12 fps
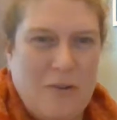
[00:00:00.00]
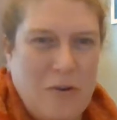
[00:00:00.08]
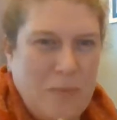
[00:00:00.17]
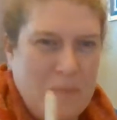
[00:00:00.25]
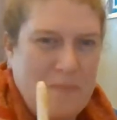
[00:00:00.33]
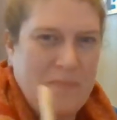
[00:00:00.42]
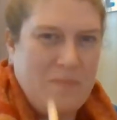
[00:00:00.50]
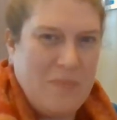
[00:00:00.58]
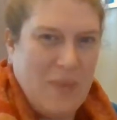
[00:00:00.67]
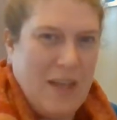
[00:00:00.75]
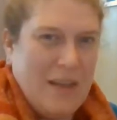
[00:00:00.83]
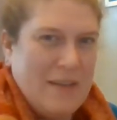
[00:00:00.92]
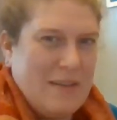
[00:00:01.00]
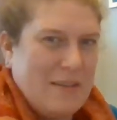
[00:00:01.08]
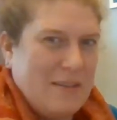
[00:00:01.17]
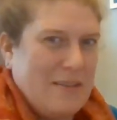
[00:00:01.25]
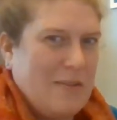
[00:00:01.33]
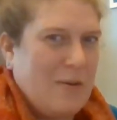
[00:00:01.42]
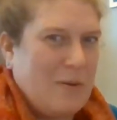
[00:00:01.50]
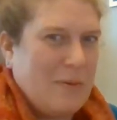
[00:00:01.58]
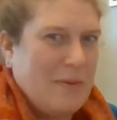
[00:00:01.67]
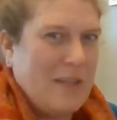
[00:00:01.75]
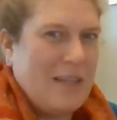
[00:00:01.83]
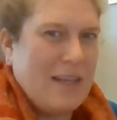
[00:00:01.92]
home. So
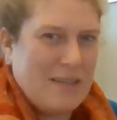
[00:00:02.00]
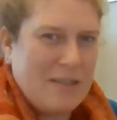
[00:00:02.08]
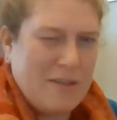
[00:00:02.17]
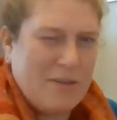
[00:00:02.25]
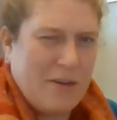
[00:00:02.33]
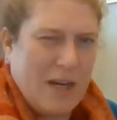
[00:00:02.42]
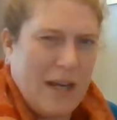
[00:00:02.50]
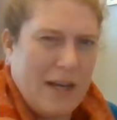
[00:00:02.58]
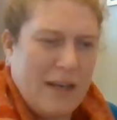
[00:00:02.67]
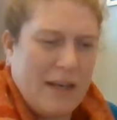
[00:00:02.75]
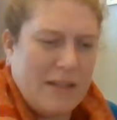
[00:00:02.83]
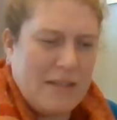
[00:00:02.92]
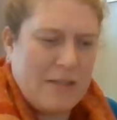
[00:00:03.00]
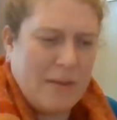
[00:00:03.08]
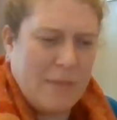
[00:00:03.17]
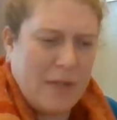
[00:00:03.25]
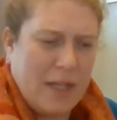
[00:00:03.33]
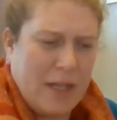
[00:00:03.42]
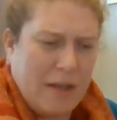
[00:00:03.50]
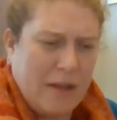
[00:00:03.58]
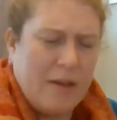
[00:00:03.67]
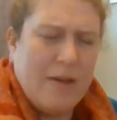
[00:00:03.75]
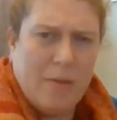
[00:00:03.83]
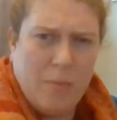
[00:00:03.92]
let's try something
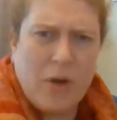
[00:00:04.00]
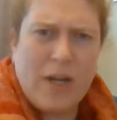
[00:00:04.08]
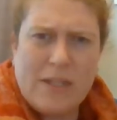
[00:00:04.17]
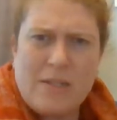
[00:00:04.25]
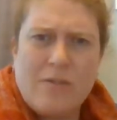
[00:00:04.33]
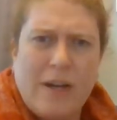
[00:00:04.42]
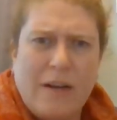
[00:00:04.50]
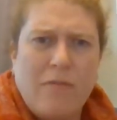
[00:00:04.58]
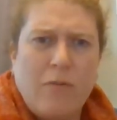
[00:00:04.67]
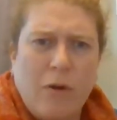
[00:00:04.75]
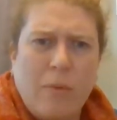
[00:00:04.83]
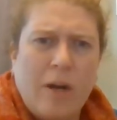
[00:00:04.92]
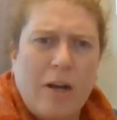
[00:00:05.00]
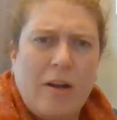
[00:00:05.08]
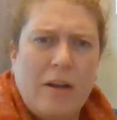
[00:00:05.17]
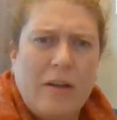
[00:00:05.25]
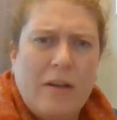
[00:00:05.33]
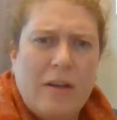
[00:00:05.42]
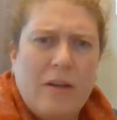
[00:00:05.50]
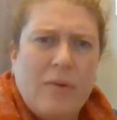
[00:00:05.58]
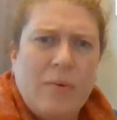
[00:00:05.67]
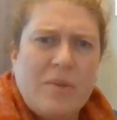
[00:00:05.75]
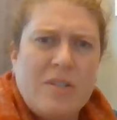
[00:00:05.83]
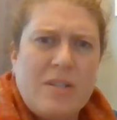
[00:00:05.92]
pretty straightforward.
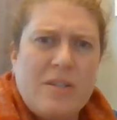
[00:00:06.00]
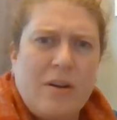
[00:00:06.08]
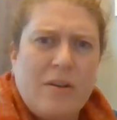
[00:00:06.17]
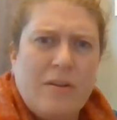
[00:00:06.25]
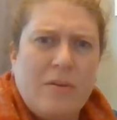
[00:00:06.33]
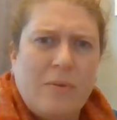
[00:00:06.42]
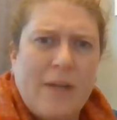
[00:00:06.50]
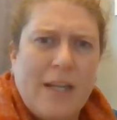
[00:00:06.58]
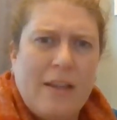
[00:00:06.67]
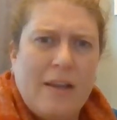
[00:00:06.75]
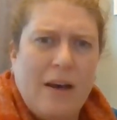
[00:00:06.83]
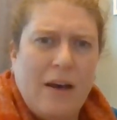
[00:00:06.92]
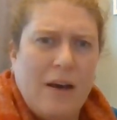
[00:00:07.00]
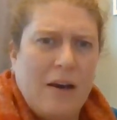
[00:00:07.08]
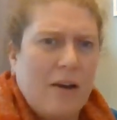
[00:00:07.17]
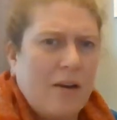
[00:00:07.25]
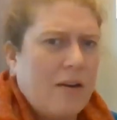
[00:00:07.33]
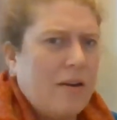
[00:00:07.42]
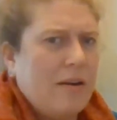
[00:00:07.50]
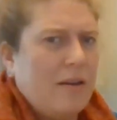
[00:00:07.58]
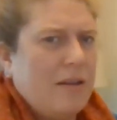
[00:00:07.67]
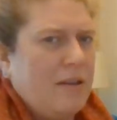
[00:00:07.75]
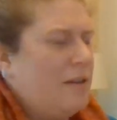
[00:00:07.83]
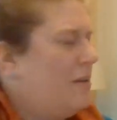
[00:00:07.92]
We'll start with our
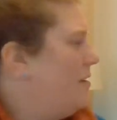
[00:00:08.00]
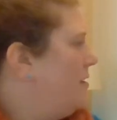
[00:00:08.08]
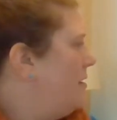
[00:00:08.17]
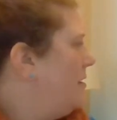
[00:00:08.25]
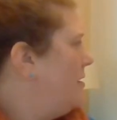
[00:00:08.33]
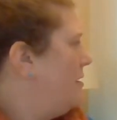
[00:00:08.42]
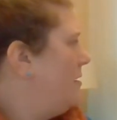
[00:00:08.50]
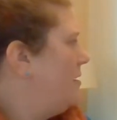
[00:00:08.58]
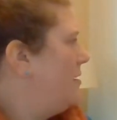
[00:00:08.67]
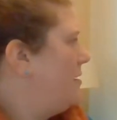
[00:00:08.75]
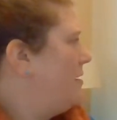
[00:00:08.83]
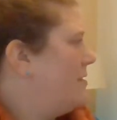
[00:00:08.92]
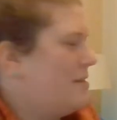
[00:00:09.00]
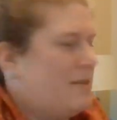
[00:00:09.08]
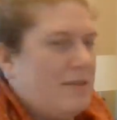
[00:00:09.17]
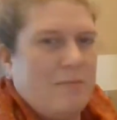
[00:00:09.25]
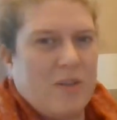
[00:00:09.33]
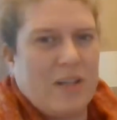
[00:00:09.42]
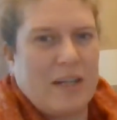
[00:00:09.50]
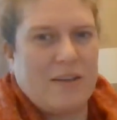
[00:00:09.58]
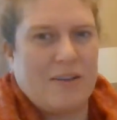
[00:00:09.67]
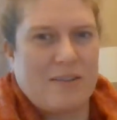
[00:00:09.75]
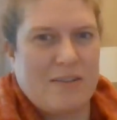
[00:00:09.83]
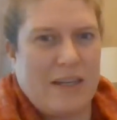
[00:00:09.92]
symbol that
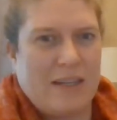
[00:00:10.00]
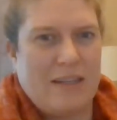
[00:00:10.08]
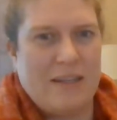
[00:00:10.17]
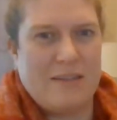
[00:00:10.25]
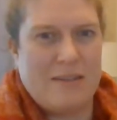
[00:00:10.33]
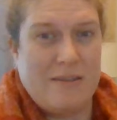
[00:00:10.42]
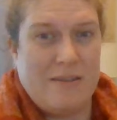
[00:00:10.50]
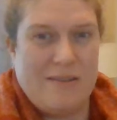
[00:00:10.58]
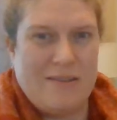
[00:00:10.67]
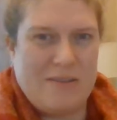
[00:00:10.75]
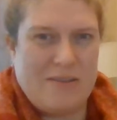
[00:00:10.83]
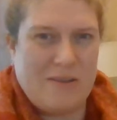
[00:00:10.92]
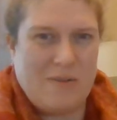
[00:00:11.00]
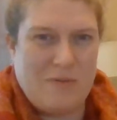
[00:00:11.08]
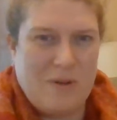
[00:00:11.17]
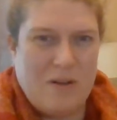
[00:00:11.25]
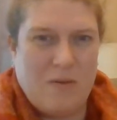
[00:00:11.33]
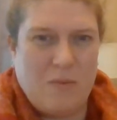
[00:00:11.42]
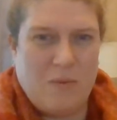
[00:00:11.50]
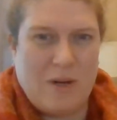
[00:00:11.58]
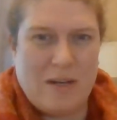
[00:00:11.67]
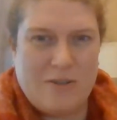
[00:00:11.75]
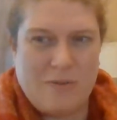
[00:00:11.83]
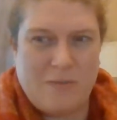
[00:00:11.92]
looks like this. So
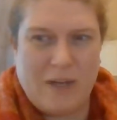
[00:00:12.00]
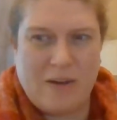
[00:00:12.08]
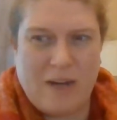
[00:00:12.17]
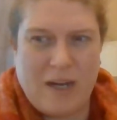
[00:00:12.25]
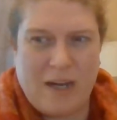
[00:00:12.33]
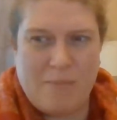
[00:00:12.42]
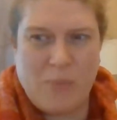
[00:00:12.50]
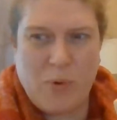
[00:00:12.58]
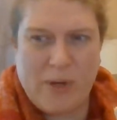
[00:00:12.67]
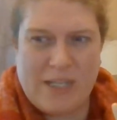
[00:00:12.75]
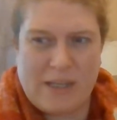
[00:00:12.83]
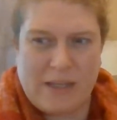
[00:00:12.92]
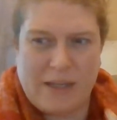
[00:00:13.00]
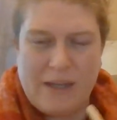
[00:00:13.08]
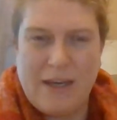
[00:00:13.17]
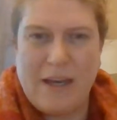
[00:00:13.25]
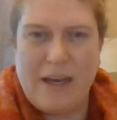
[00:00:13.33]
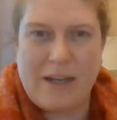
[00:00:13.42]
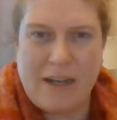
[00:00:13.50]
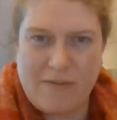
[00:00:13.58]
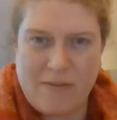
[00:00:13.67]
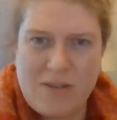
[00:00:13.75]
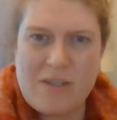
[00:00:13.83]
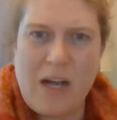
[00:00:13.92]
watch where I'm pointing. And at
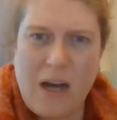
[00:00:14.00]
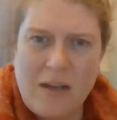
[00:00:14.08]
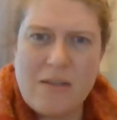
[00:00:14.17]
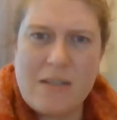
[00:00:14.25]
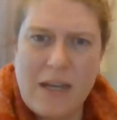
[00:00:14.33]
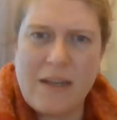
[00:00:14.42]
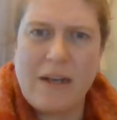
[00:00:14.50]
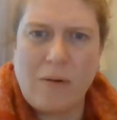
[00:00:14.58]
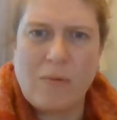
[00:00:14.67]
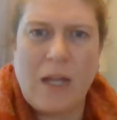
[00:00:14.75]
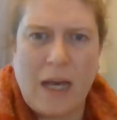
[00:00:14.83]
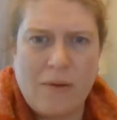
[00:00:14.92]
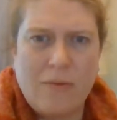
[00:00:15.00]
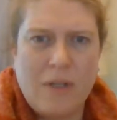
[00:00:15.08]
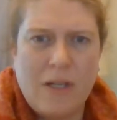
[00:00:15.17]
first I'll say it out loud